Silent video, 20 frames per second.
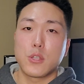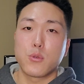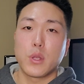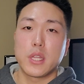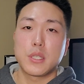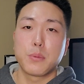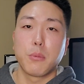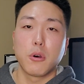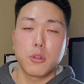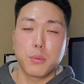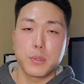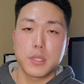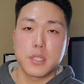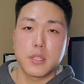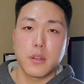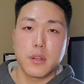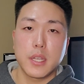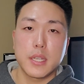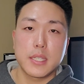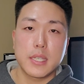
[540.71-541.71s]
well as multiple
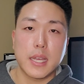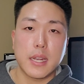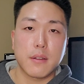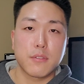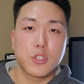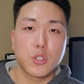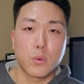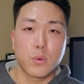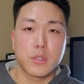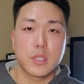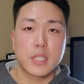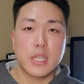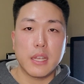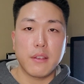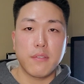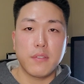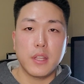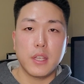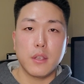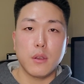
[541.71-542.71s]
studies that have shown a
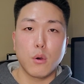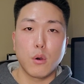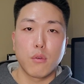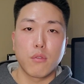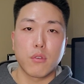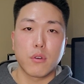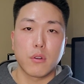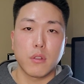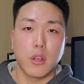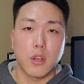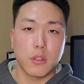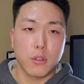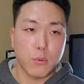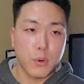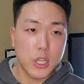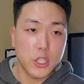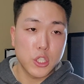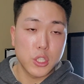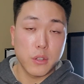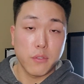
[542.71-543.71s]
safety over long
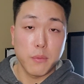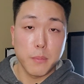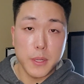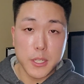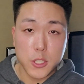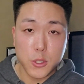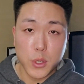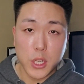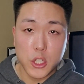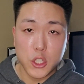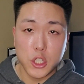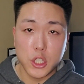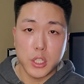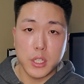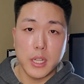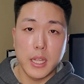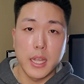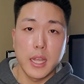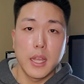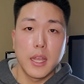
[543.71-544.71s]
duration of
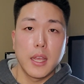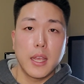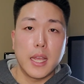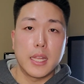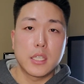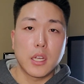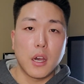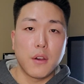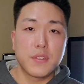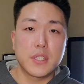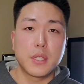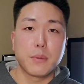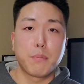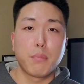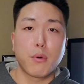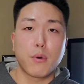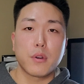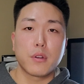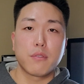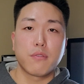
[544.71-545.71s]
administration. It's obviously
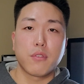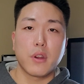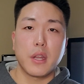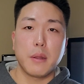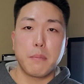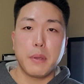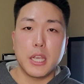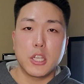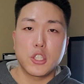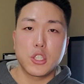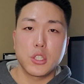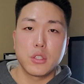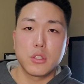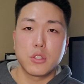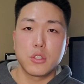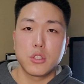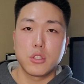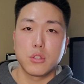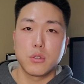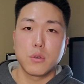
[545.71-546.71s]
important for any
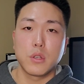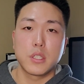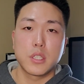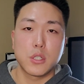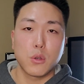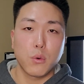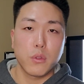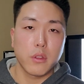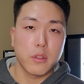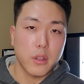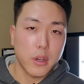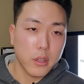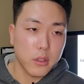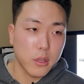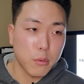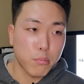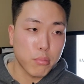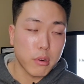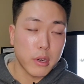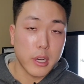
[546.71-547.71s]
patient to consult with a
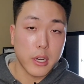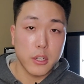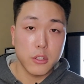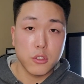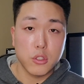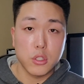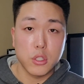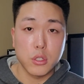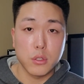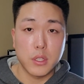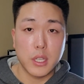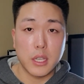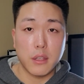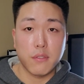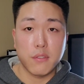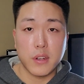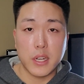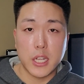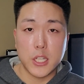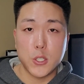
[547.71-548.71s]
doctor prior to
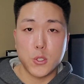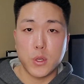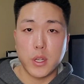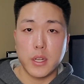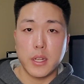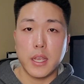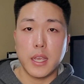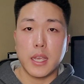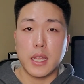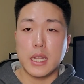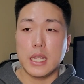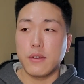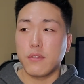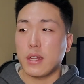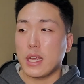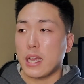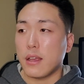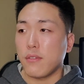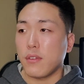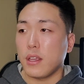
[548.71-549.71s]
taking finasteride and
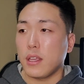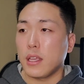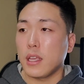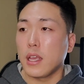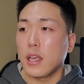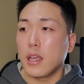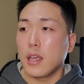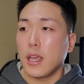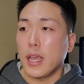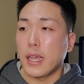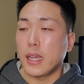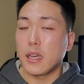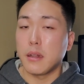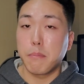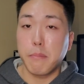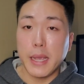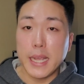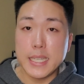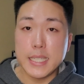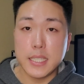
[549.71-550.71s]
even having a
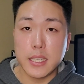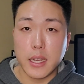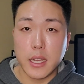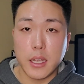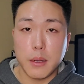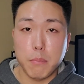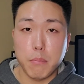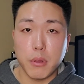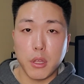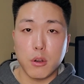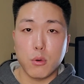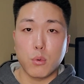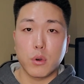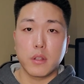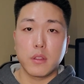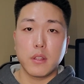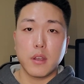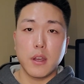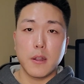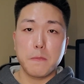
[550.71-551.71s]
good baseline blood
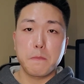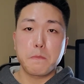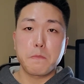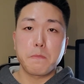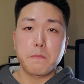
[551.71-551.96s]
work done.